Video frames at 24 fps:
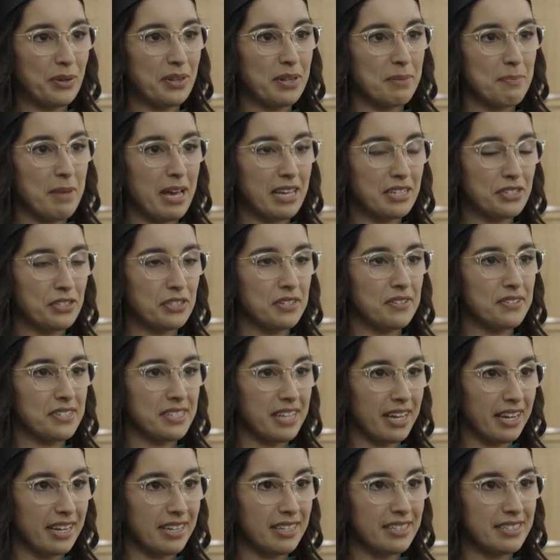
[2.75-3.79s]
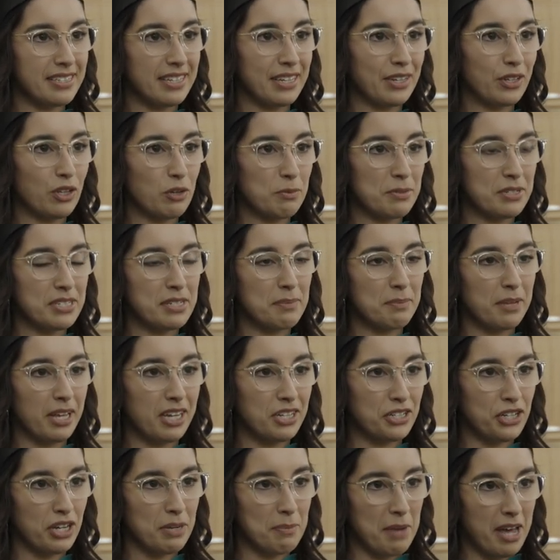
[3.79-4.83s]
with a Master of Science in Global Supply
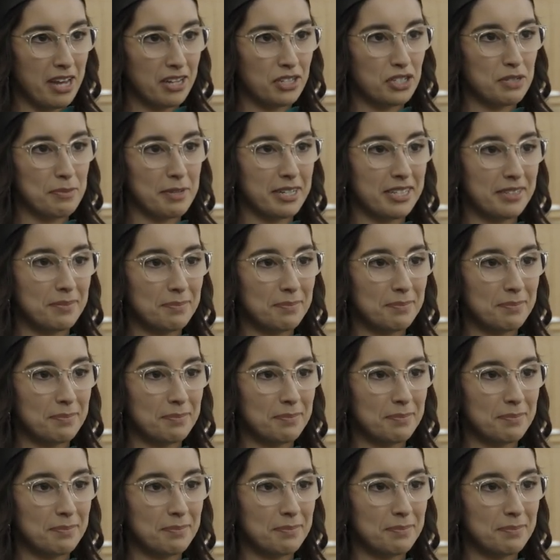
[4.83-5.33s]
Chain Management.